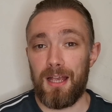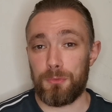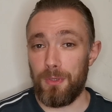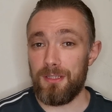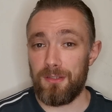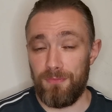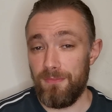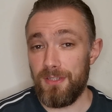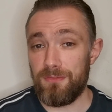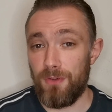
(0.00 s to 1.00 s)
as well as a
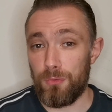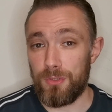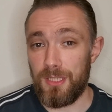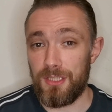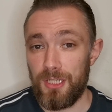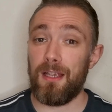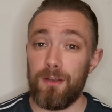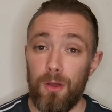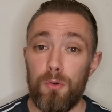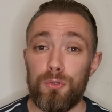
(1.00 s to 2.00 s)
Vivid Voltage,
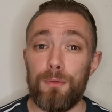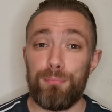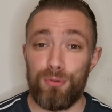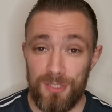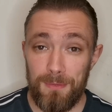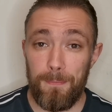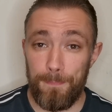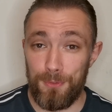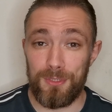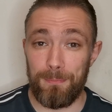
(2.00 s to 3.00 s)
an Ultra Prism
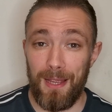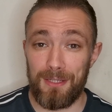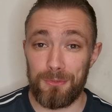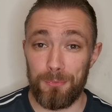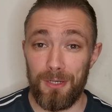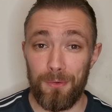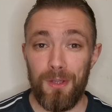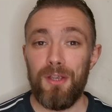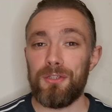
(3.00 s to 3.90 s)
booster pack as well.